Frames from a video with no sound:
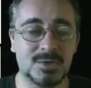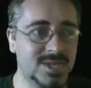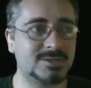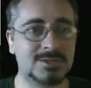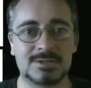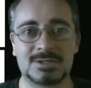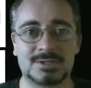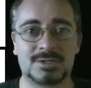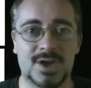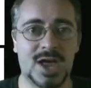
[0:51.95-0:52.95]
We could do this
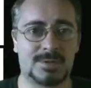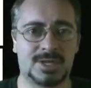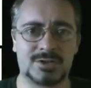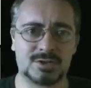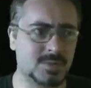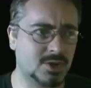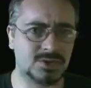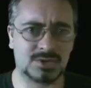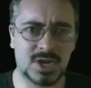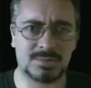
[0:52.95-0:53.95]
sort of hyper-casual
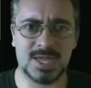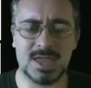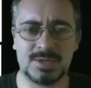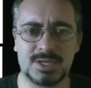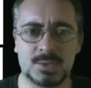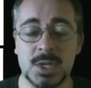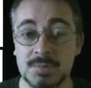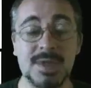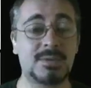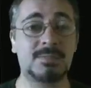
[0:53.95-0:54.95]
motion-type gaming as well
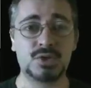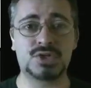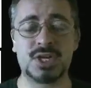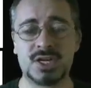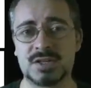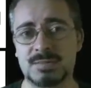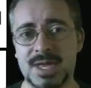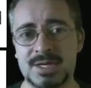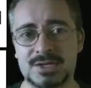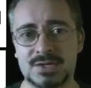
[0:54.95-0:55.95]
and maybe push it into the
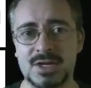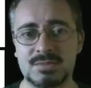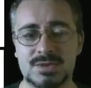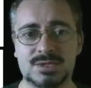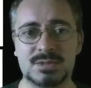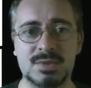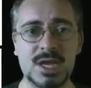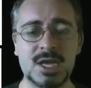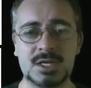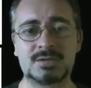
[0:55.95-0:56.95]
mainstream with some
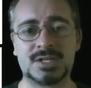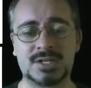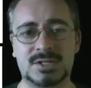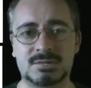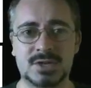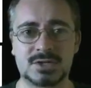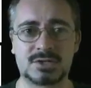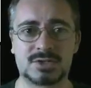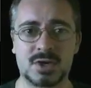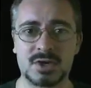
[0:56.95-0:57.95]
decent motion
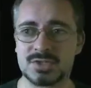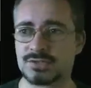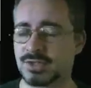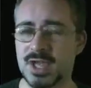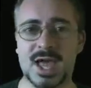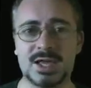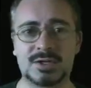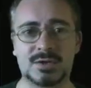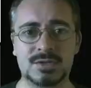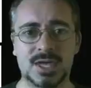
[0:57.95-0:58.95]
controls for the
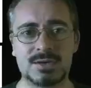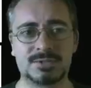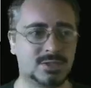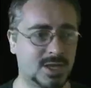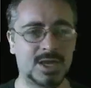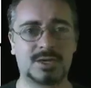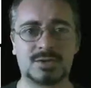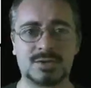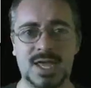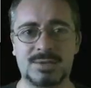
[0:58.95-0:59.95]
hardcore games that the
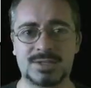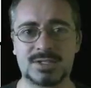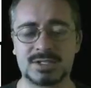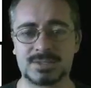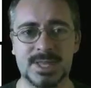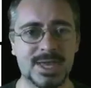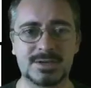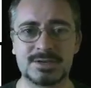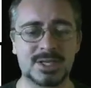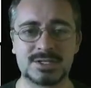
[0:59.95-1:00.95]
hardcore gamers like to play
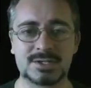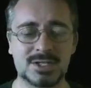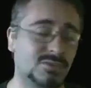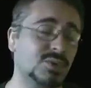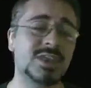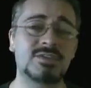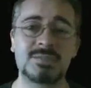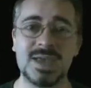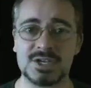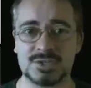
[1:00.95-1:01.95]
and all that sort of stuff. We'll give it
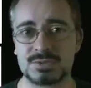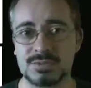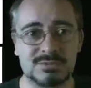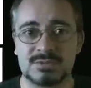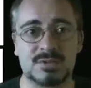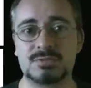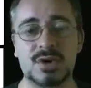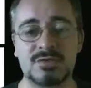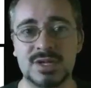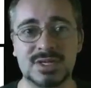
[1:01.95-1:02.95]
a bash.
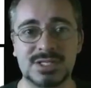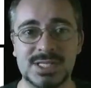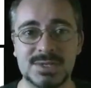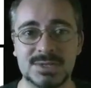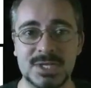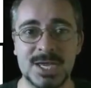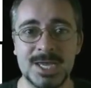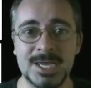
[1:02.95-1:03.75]
What have we got to lose?